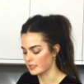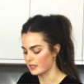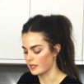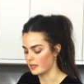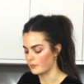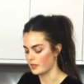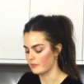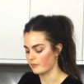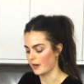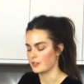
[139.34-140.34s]
some
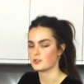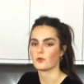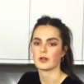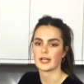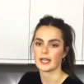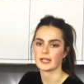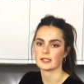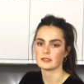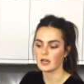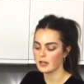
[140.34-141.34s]
fresh organic
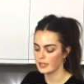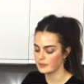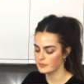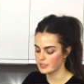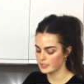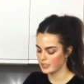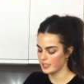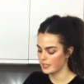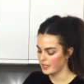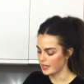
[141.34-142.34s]
limes,
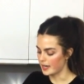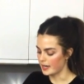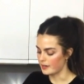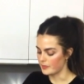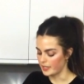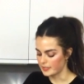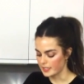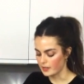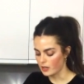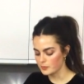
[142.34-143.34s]
and
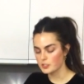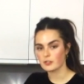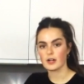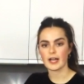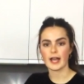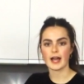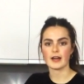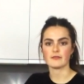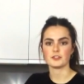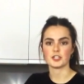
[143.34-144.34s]
then optional, I
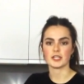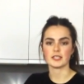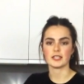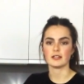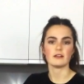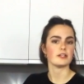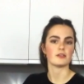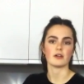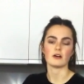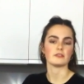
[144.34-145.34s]
have gin here. You
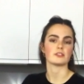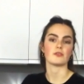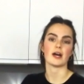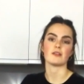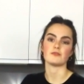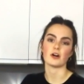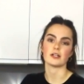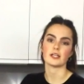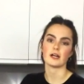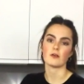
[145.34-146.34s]
can also add
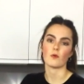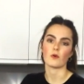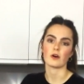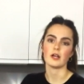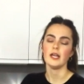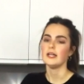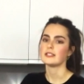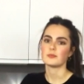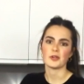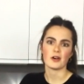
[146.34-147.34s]
vodka, or
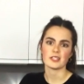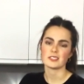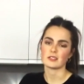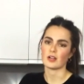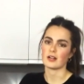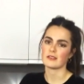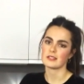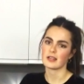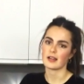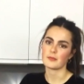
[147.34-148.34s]
to be honest, a lot of the
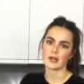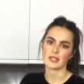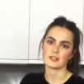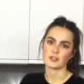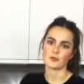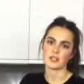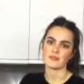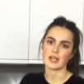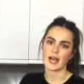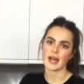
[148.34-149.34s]
time I don't
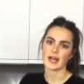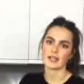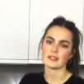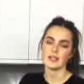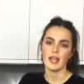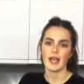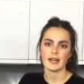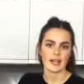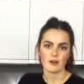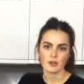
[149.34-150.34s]
even add
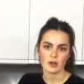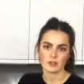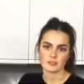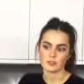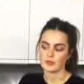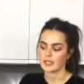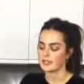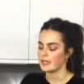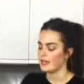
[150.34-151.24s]
any alcohol to it.